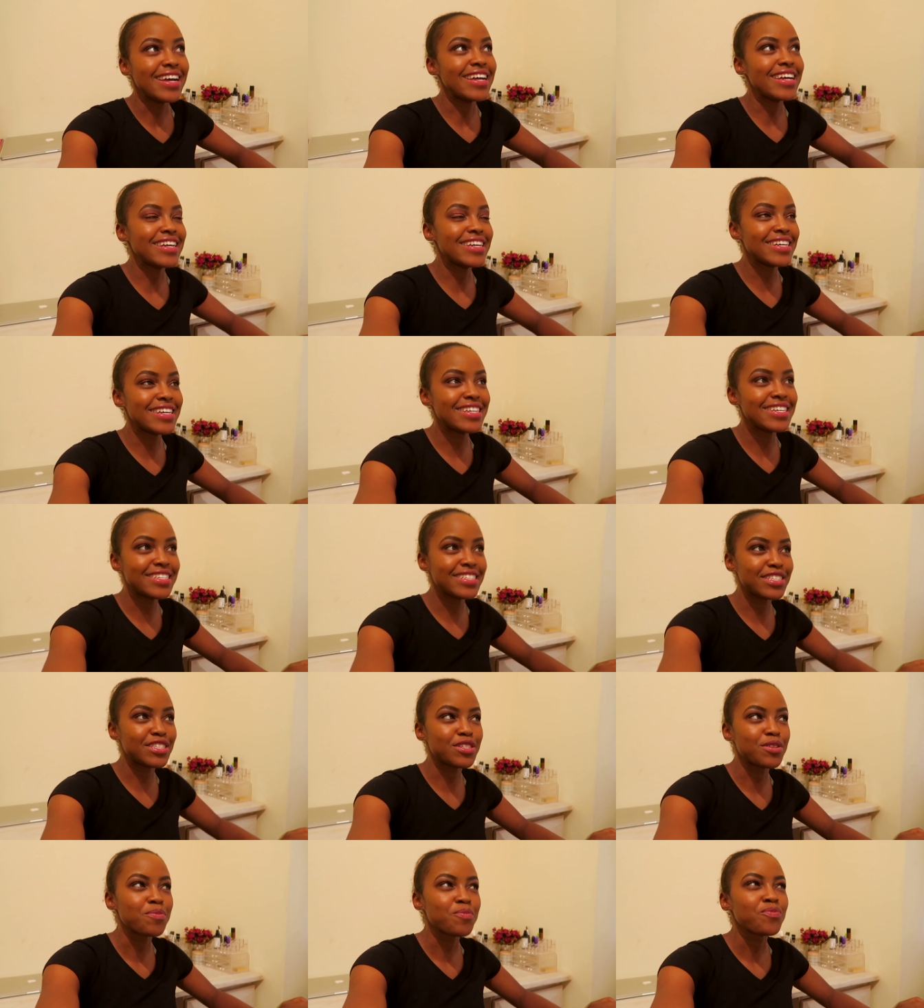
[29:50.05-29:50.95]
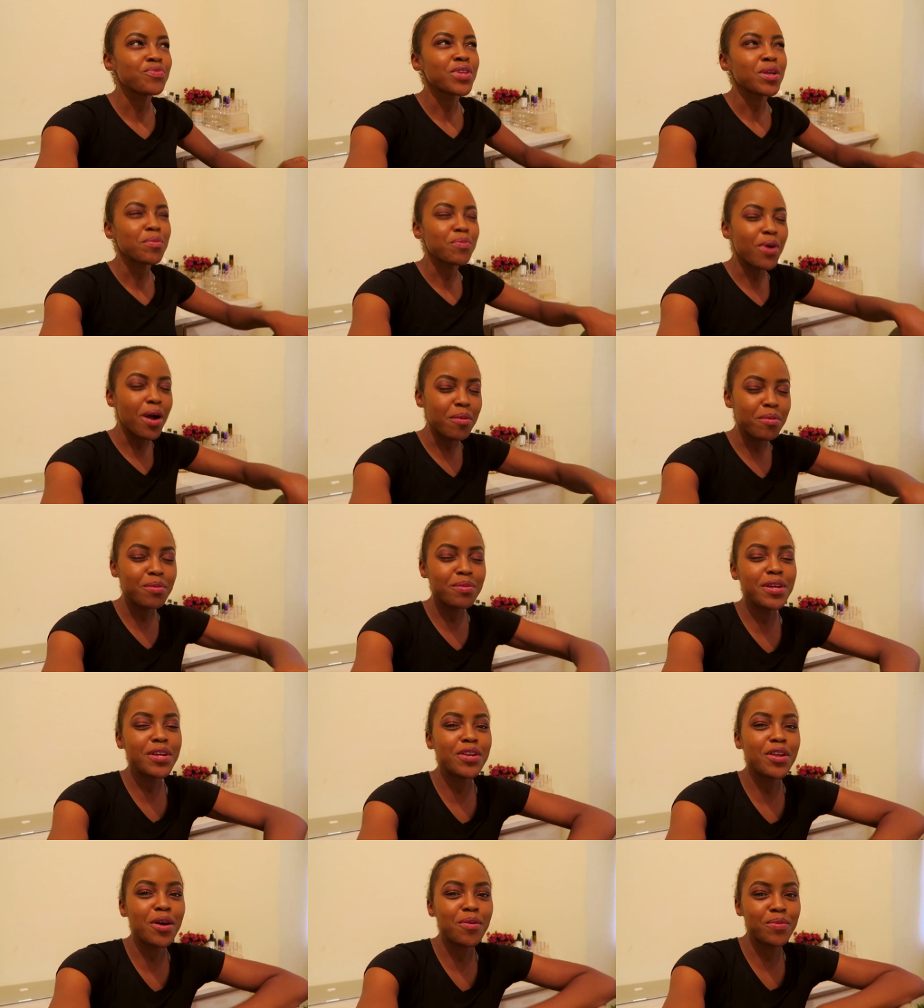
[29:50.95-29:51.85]
is
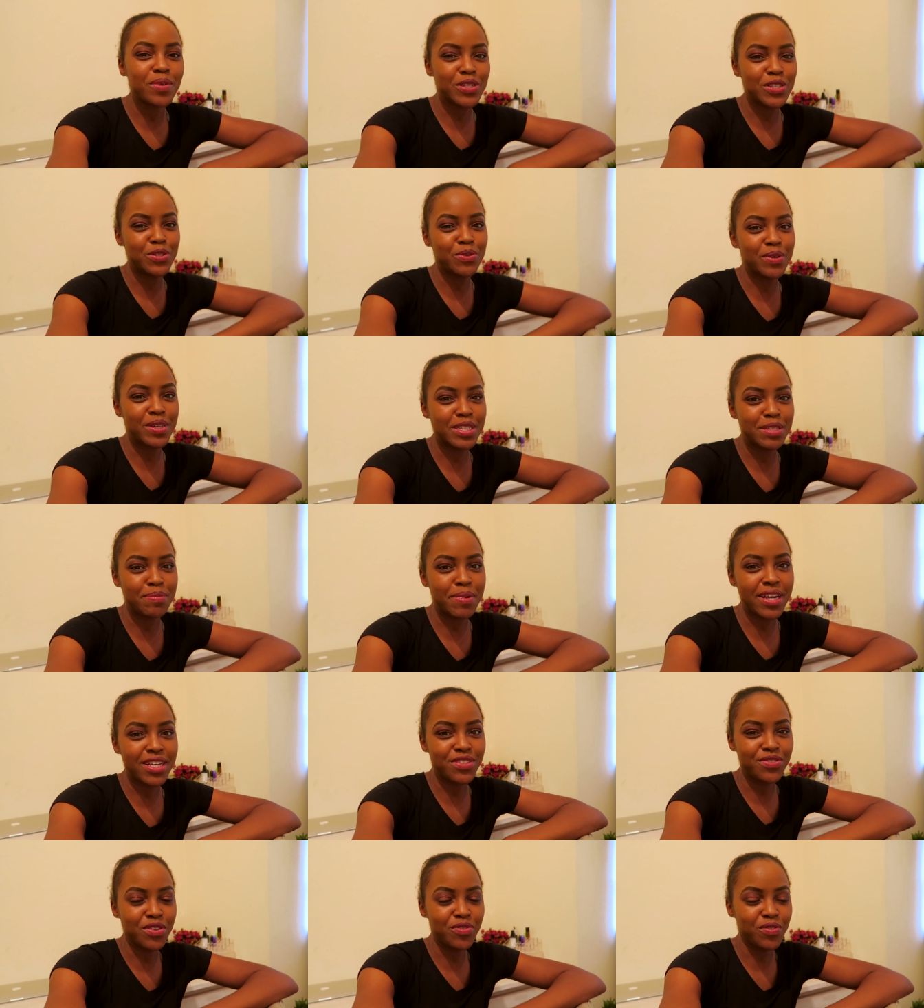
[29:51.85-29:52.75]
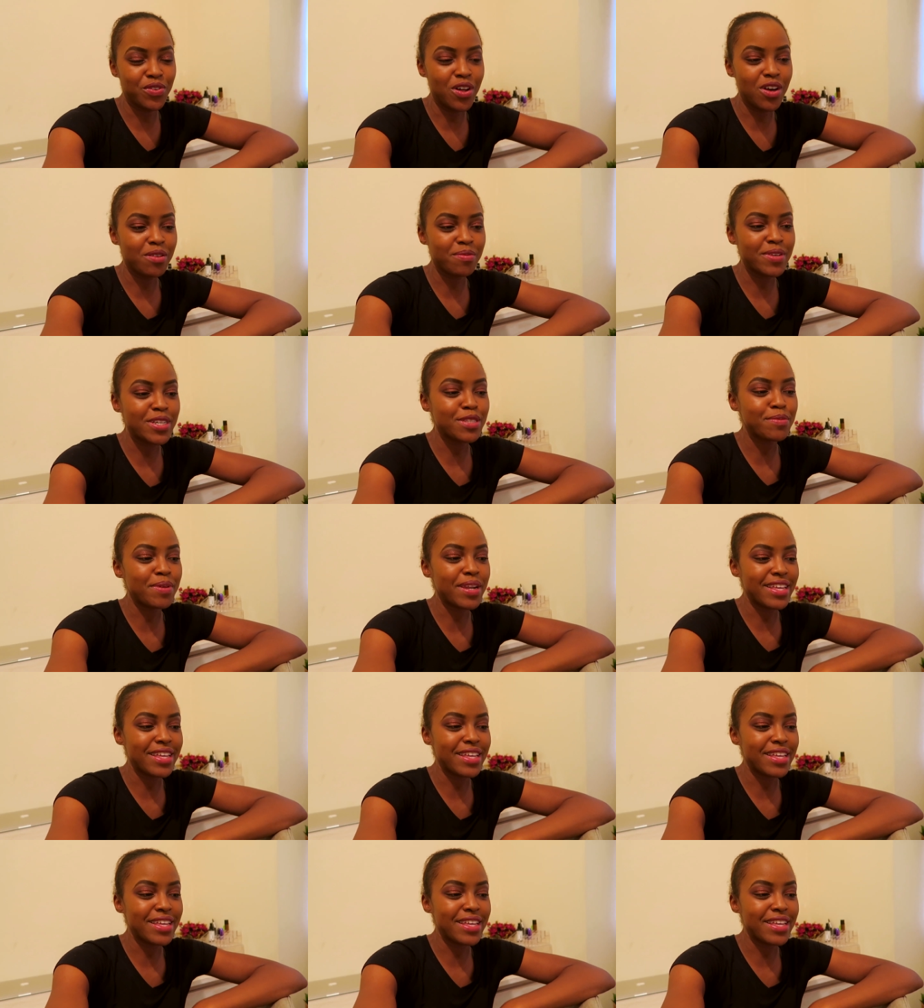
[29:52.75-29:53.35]
probably not what you expect for Vlogmas,